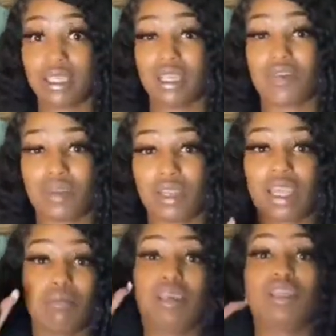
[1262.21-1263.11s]
definitely
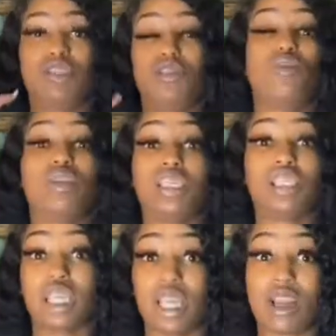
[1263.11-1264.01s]
keep these, doing these Shein